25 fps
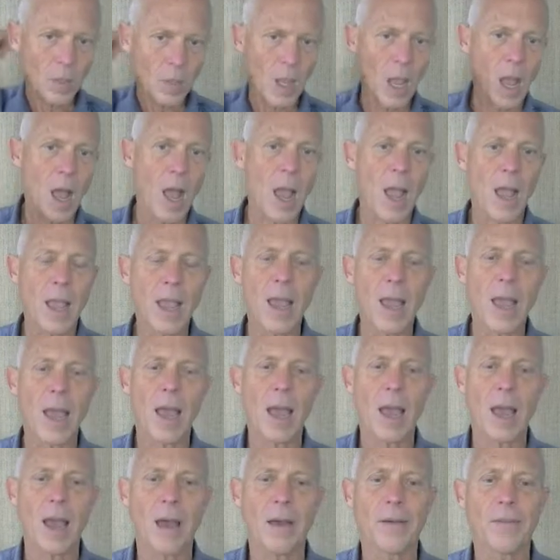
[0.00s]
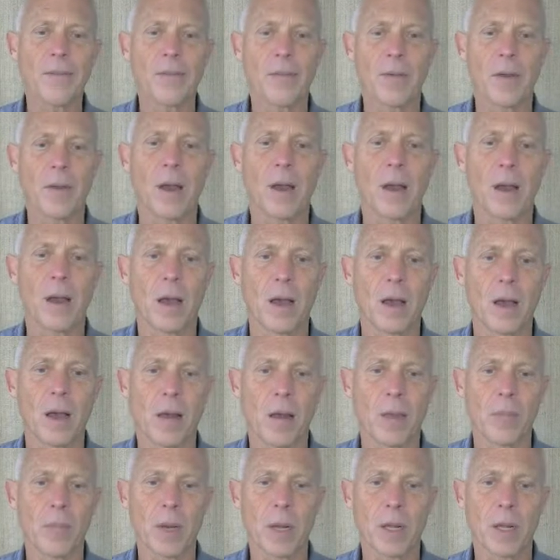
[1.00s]
I have,
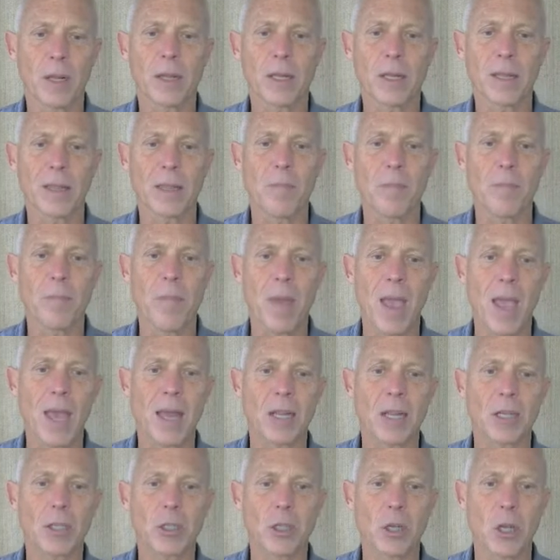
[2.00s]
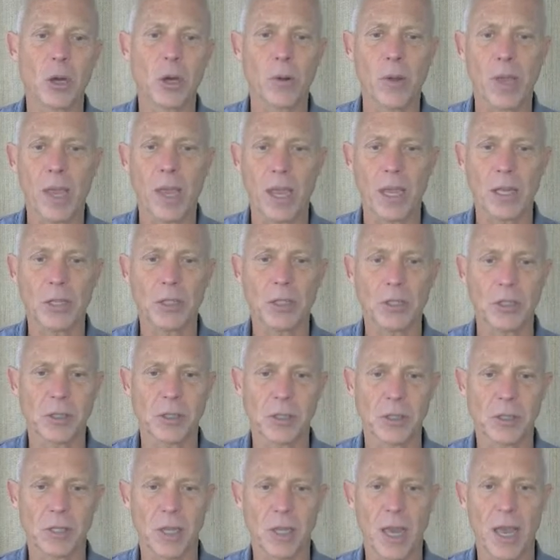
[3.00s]
I'm going to click the Manage
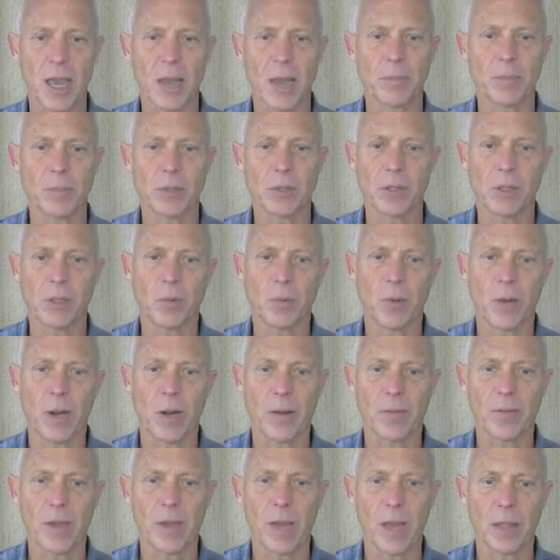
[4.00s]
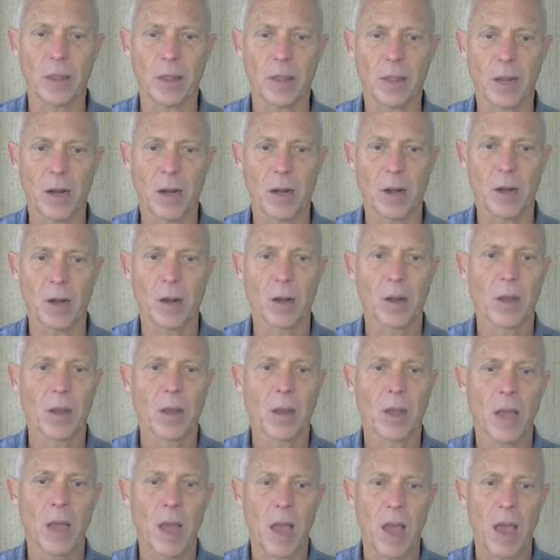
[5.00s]
Locations tab to see what I've got there.
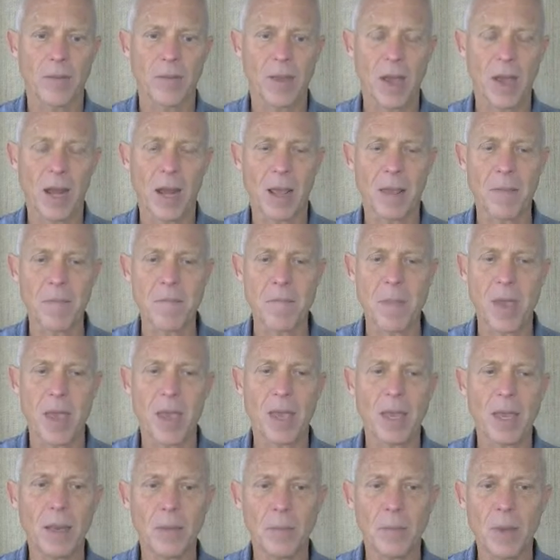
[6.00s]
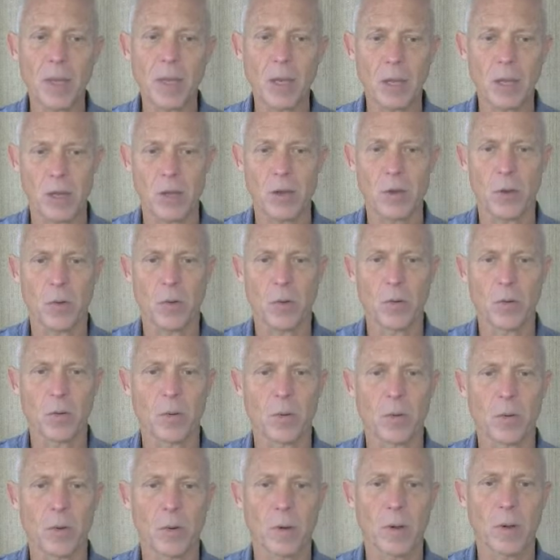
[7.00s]
I've got a main menu,
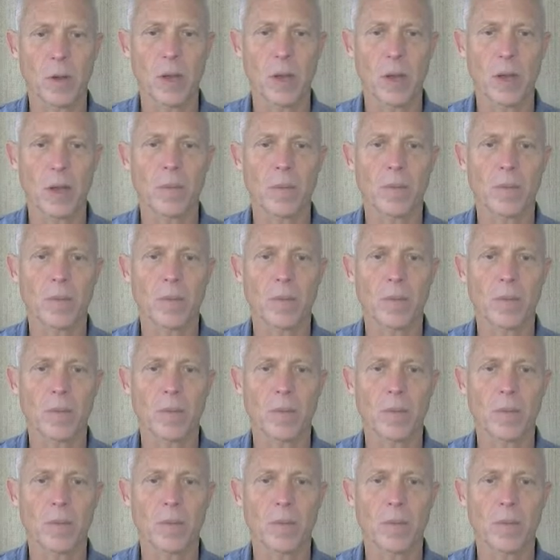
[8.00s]
okay?